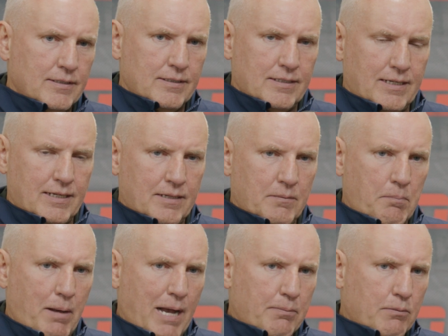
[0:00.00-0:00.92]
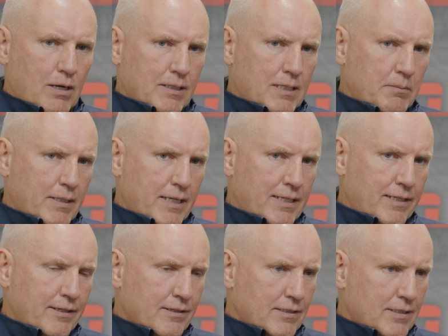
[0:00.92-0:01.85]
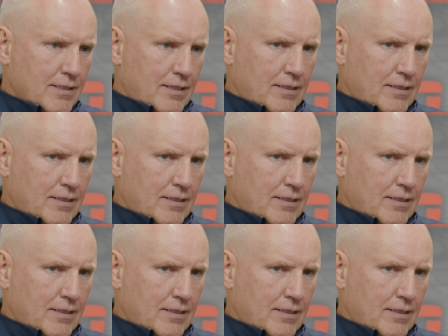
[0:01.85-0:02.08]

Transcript: Babcock coming in here is